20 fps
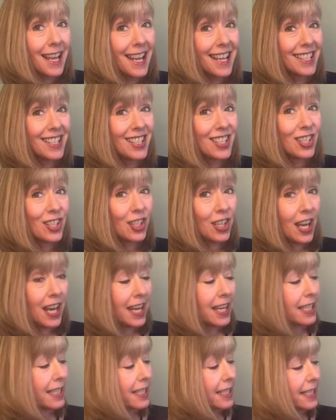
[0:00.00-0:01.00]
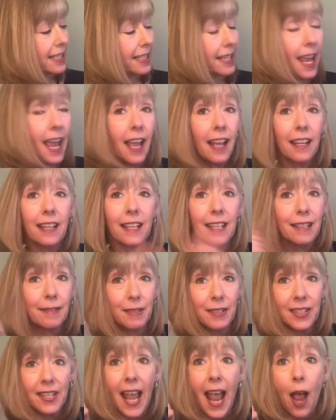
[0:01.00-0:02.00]
it, it
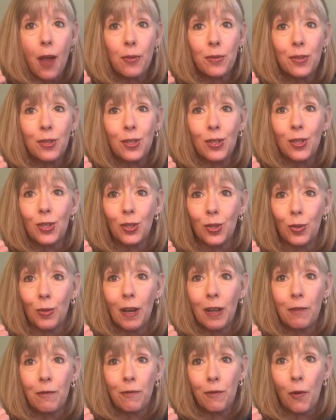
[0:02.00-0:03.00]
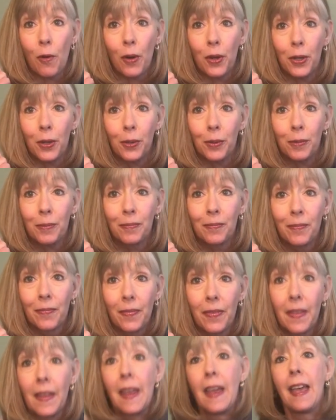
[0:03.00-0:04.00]
sounds the string for you.
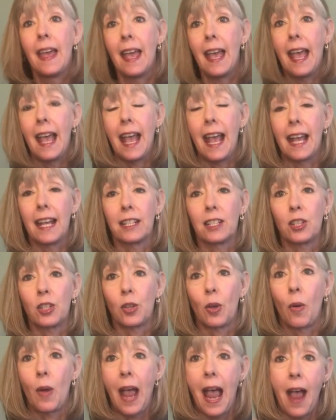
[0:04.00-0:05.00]
And so